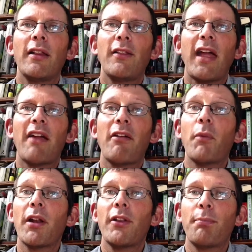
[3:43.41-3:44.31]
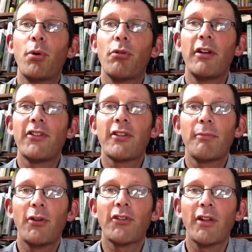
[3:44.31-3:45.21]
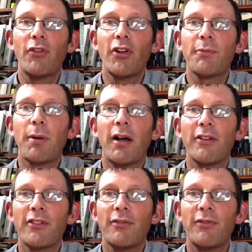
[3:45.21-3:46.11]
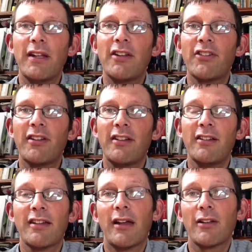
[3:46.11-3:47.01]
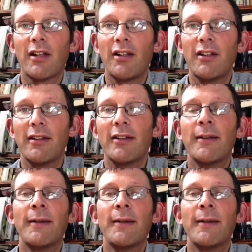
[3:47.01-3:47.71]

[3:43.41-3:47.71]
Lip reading: there in one of the poorest, most diverse parts of inner city South London.